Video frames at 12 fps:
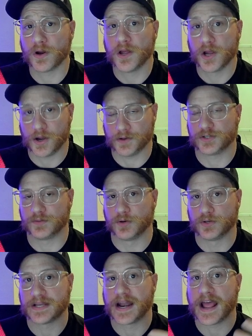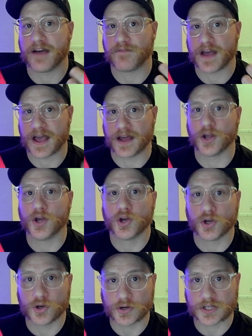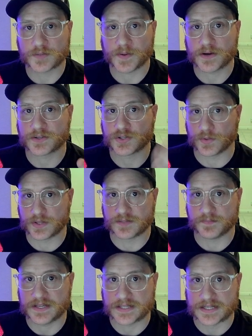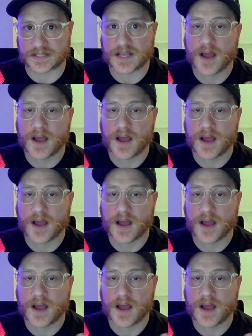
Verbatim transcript: customers that have had good experiences with his business,